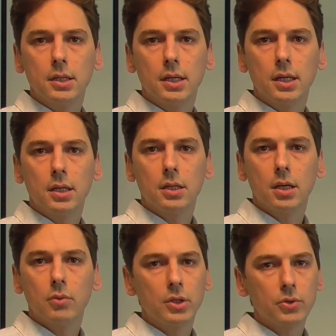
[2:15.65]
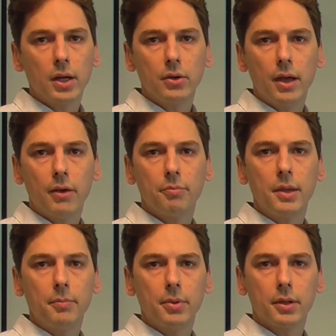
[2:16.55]
And we try to have
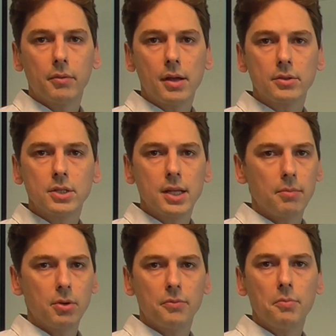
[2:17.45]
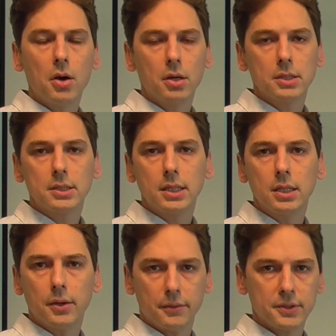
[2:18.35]
people around the table of
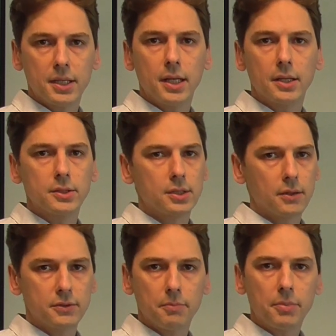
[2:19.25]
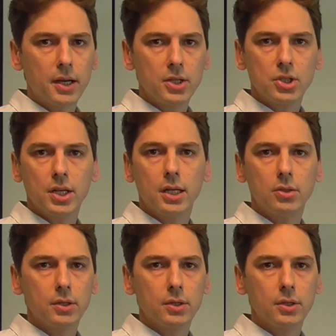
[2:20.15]
marketing, of sales, of supply chain.